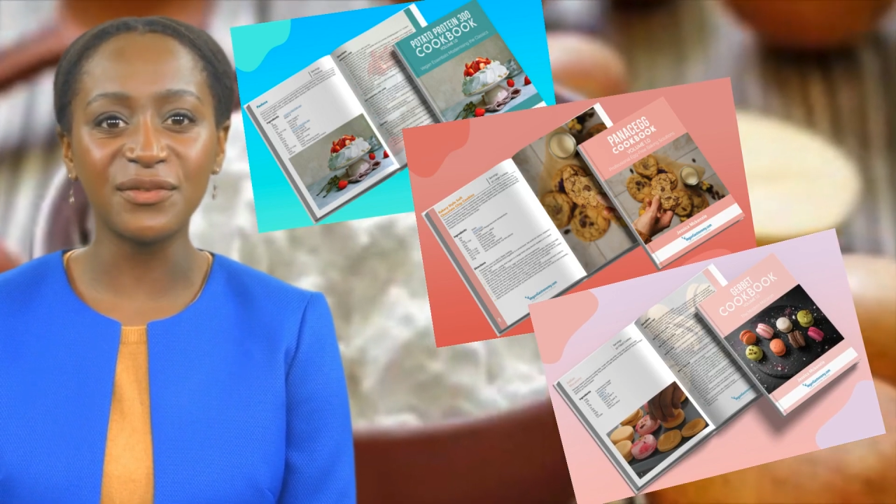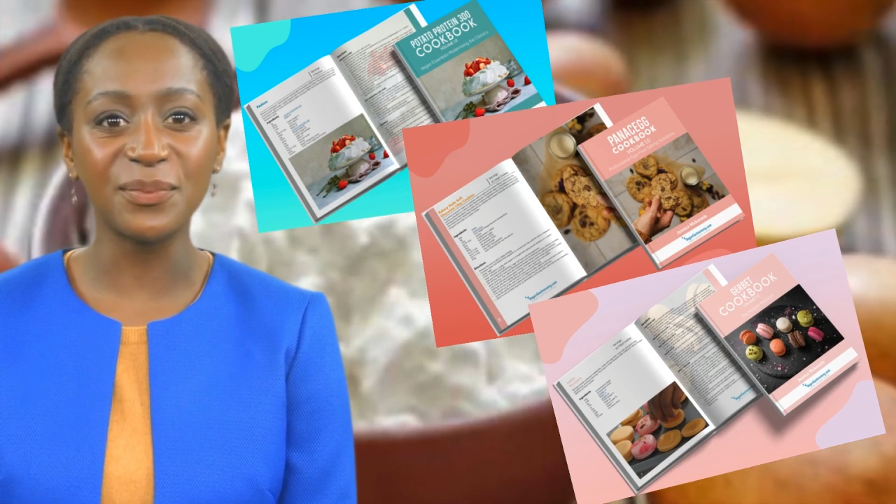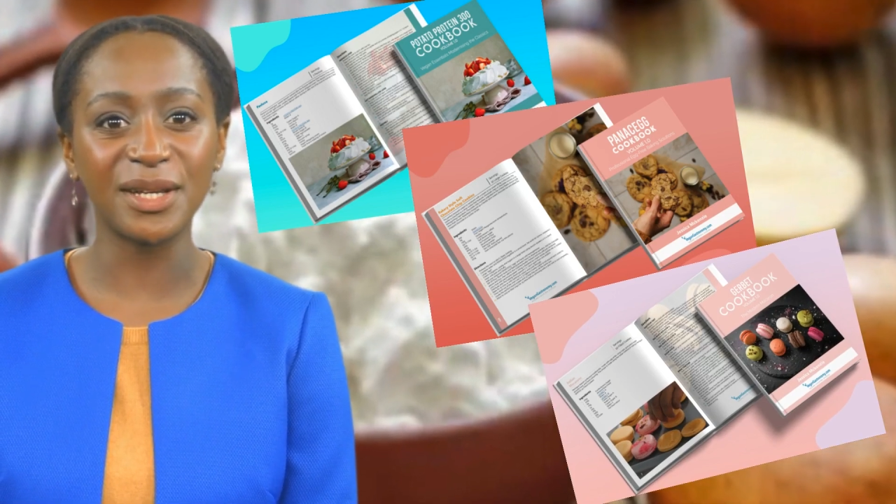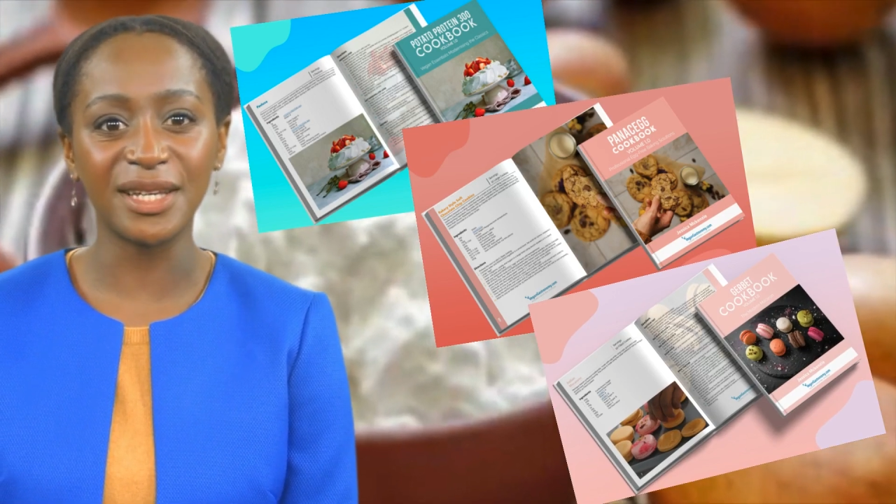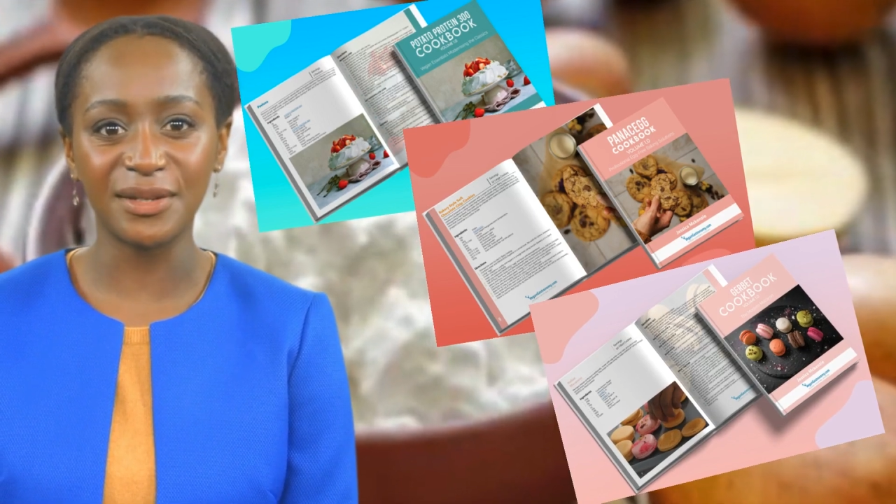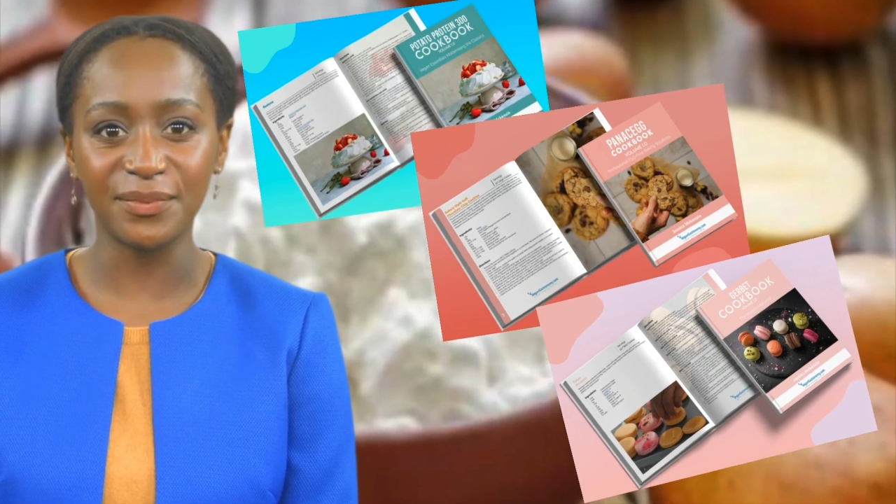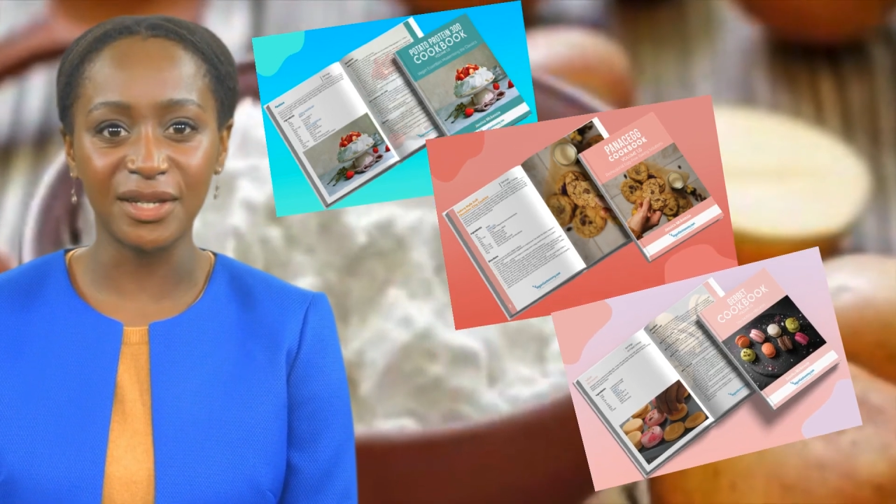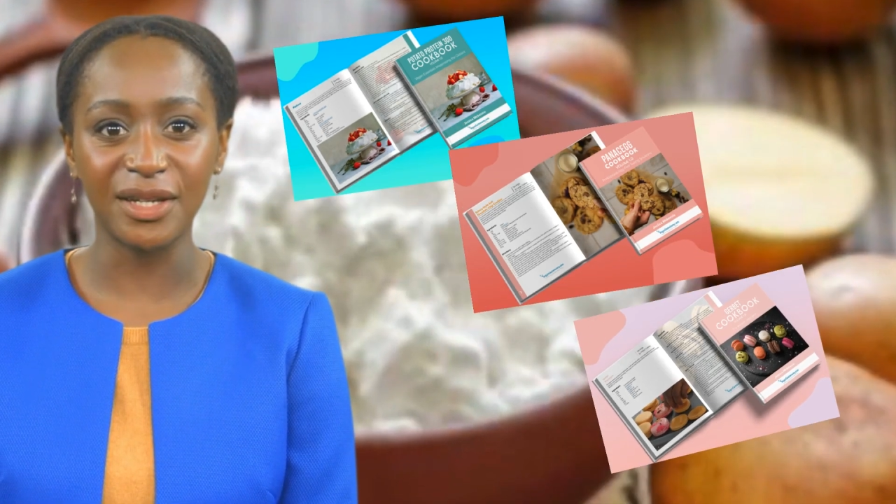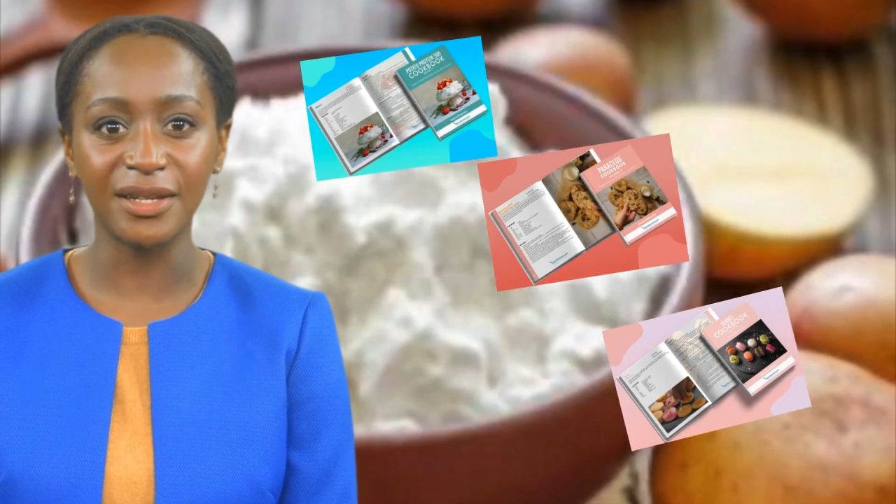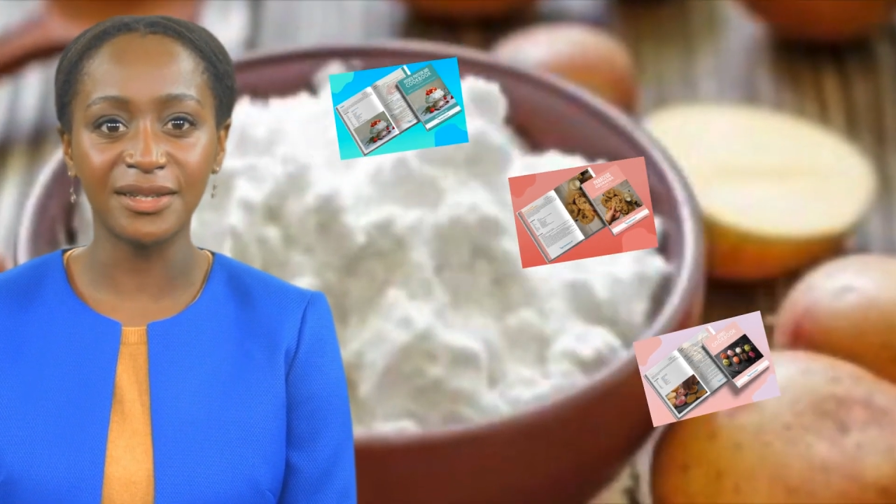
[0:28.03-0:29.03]
for making
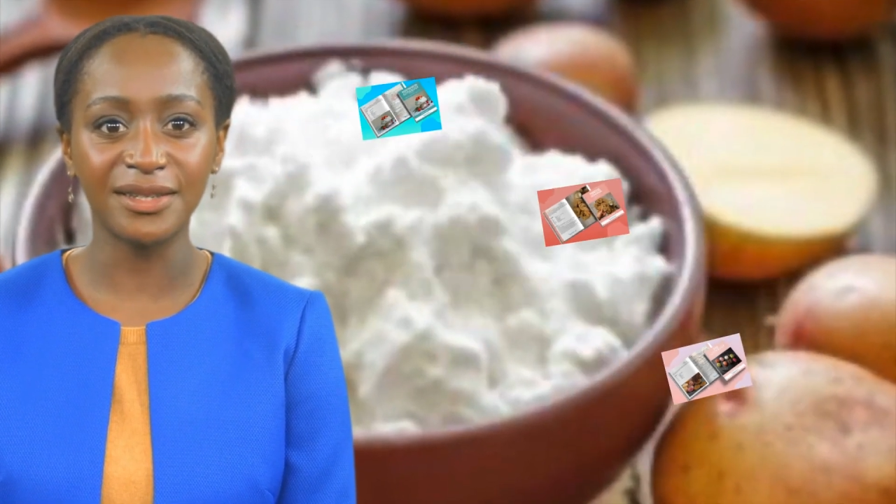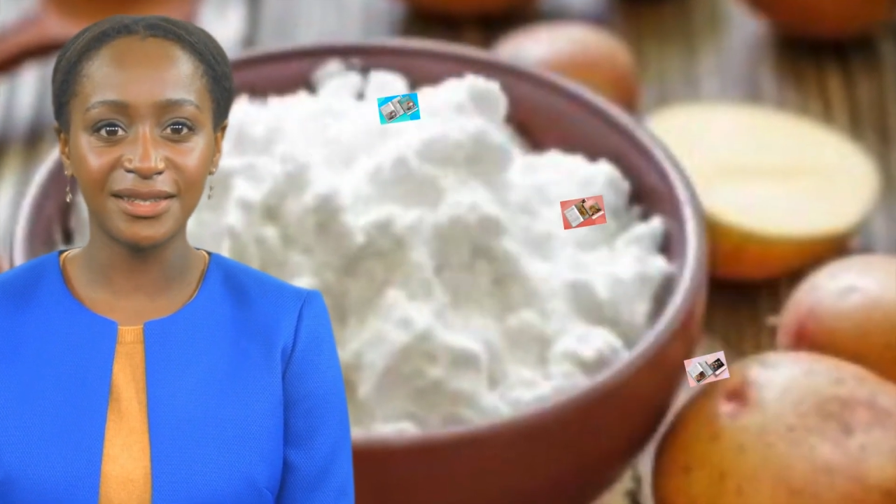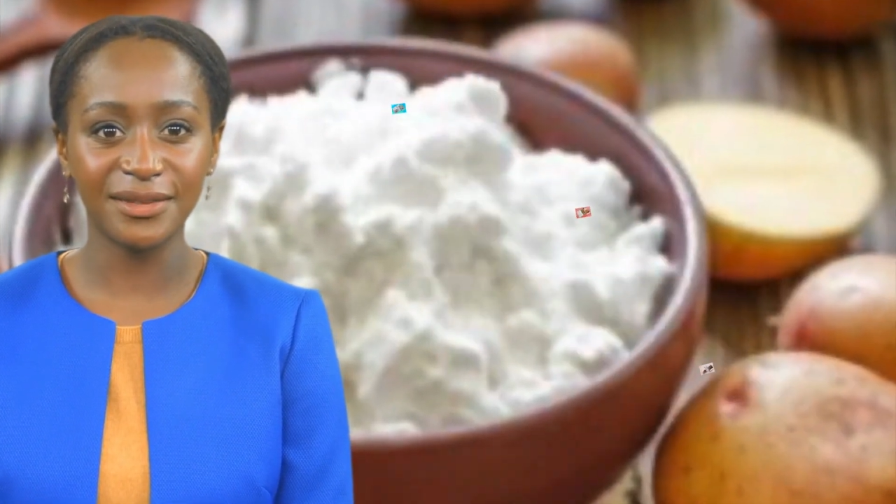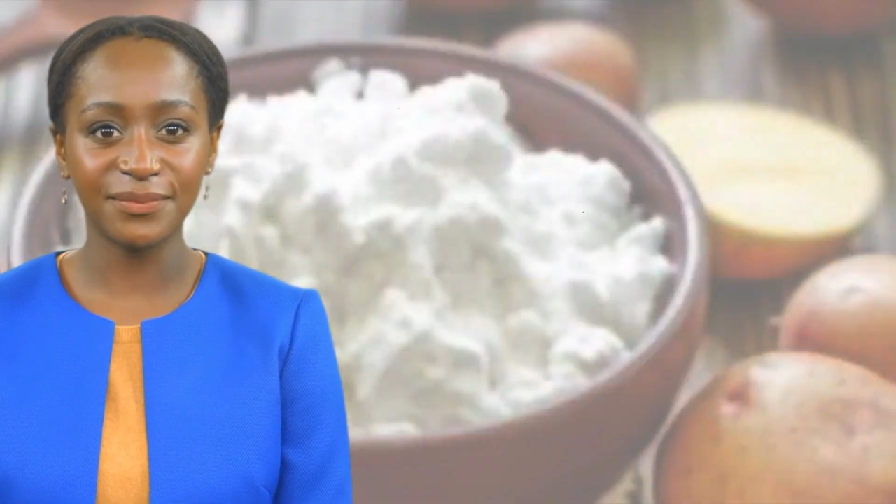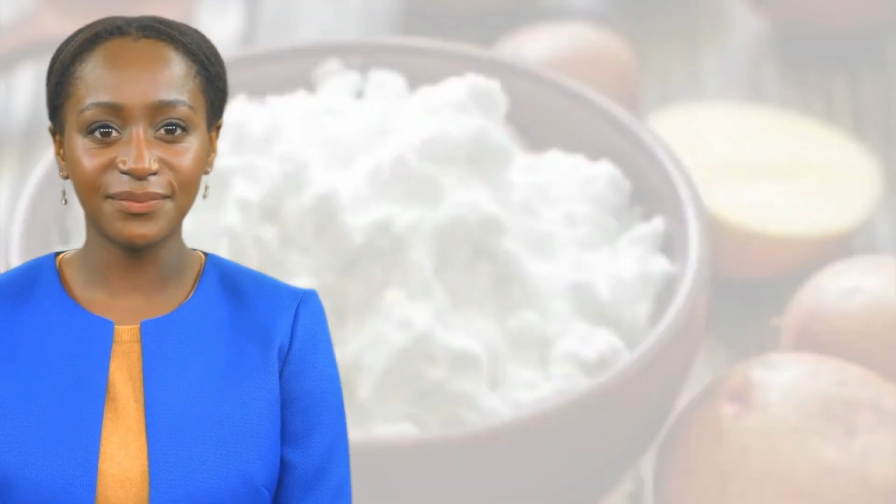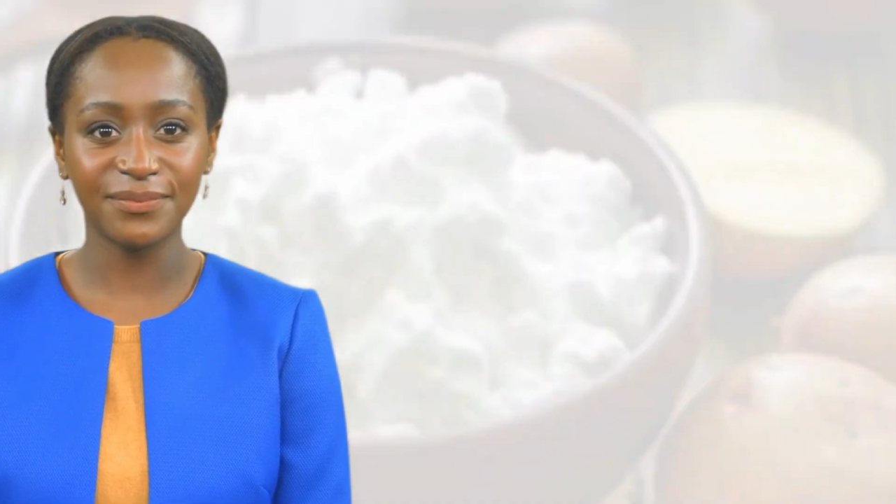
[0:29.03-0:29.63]
macarons.